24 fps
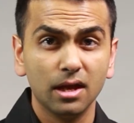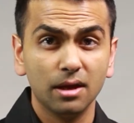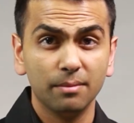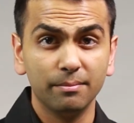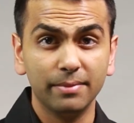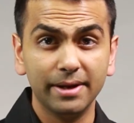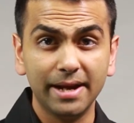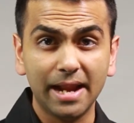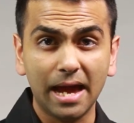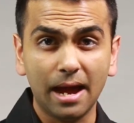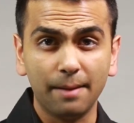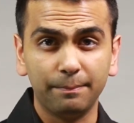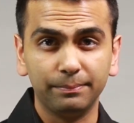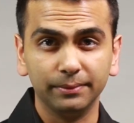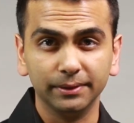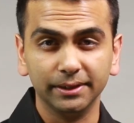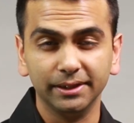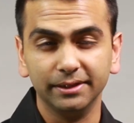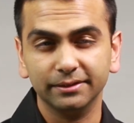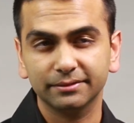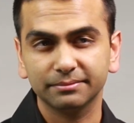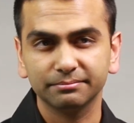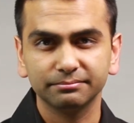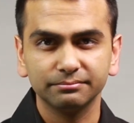
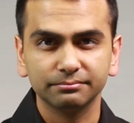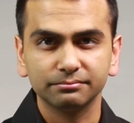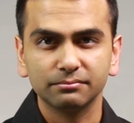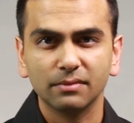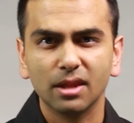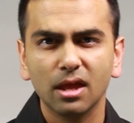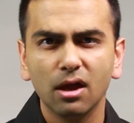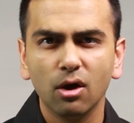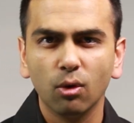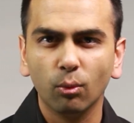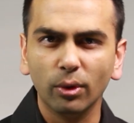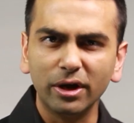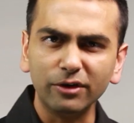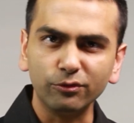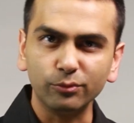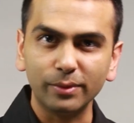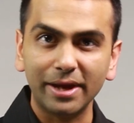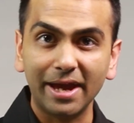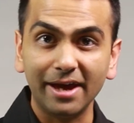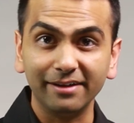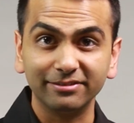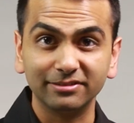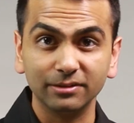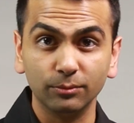Monopolies. What if
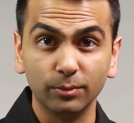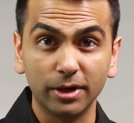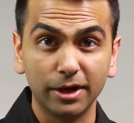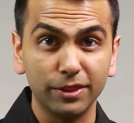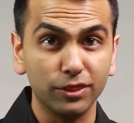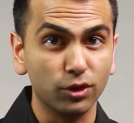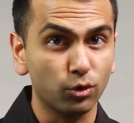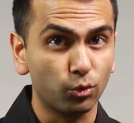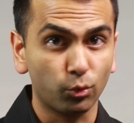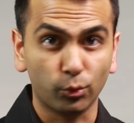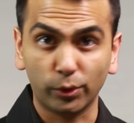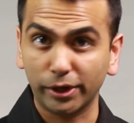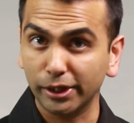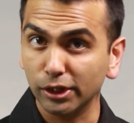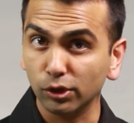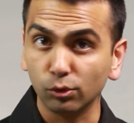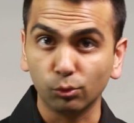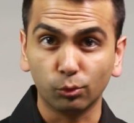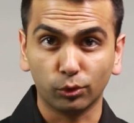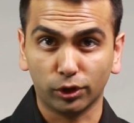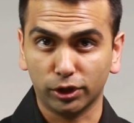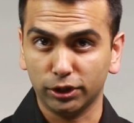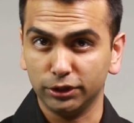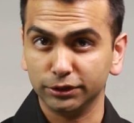we ask someone in the
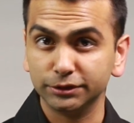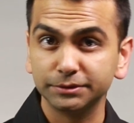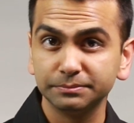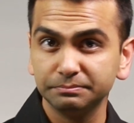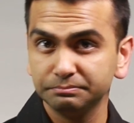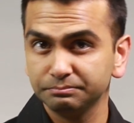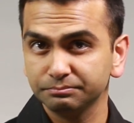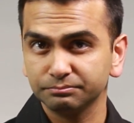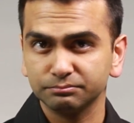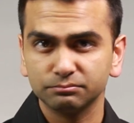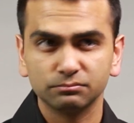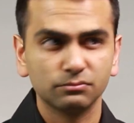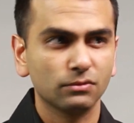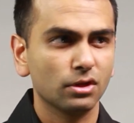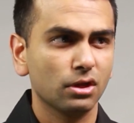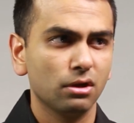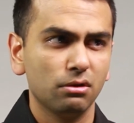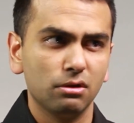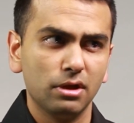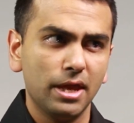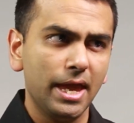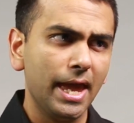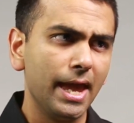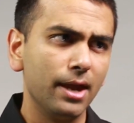real world,
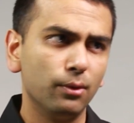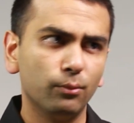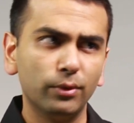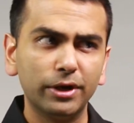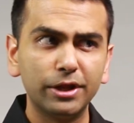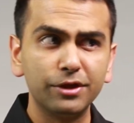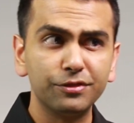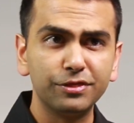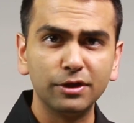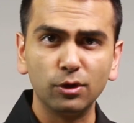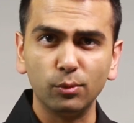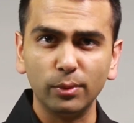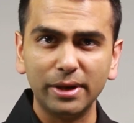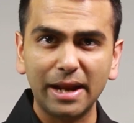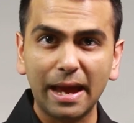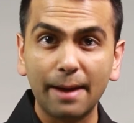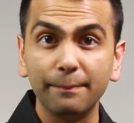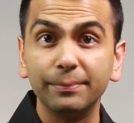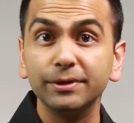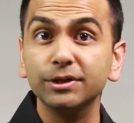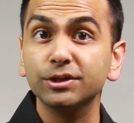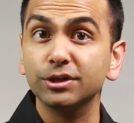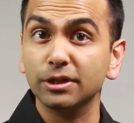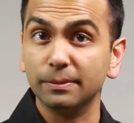hey, what do you think would
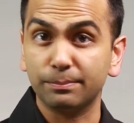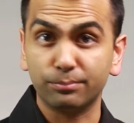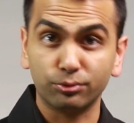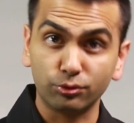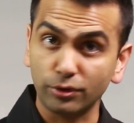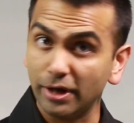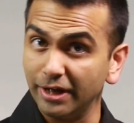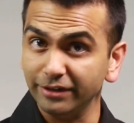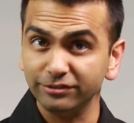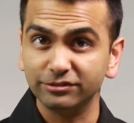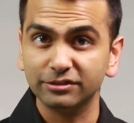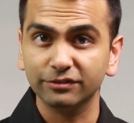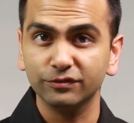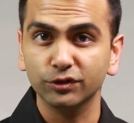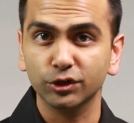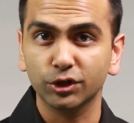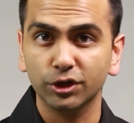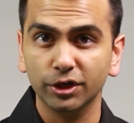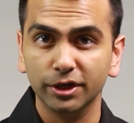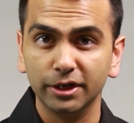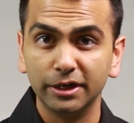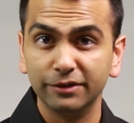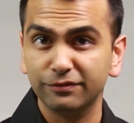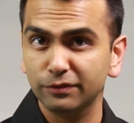happen to the price of a
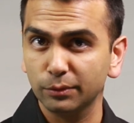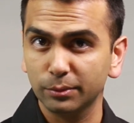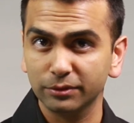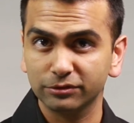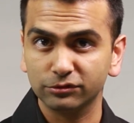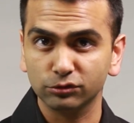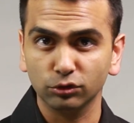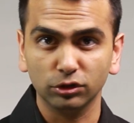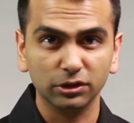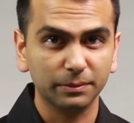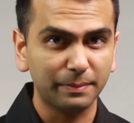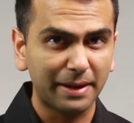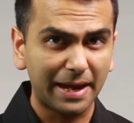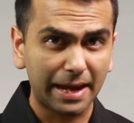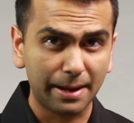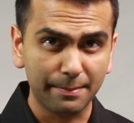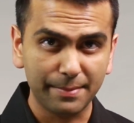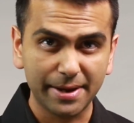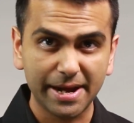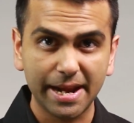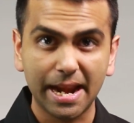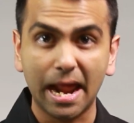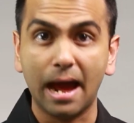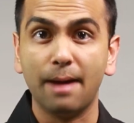good if it was sold by a
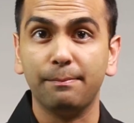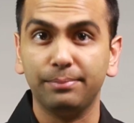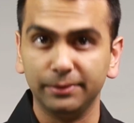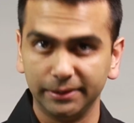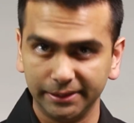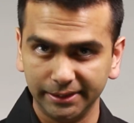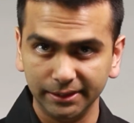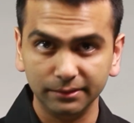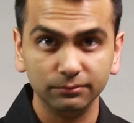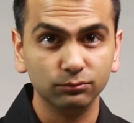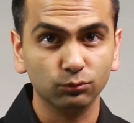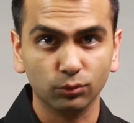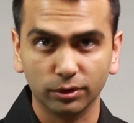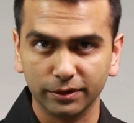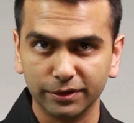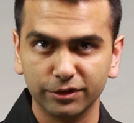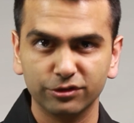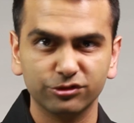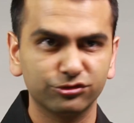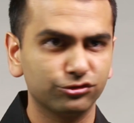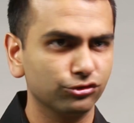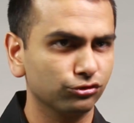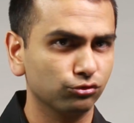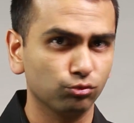monopoly, where
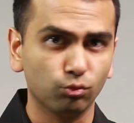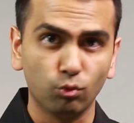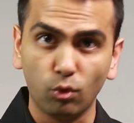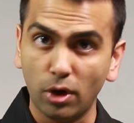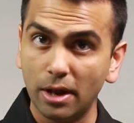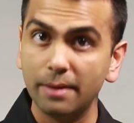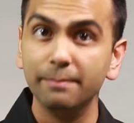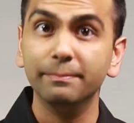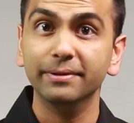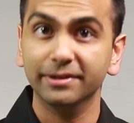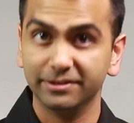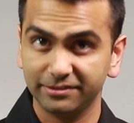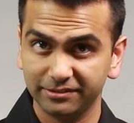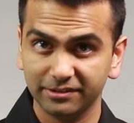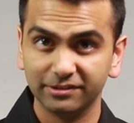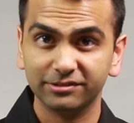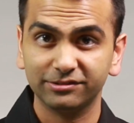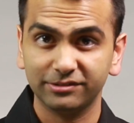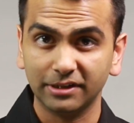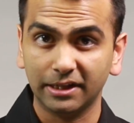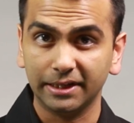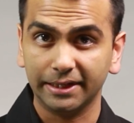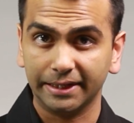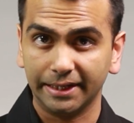there's just one
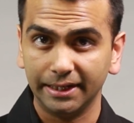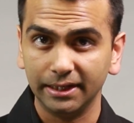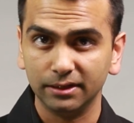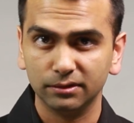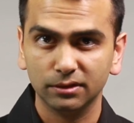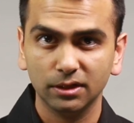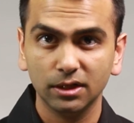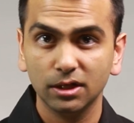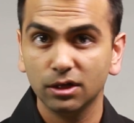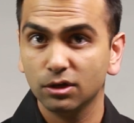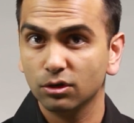business selling it,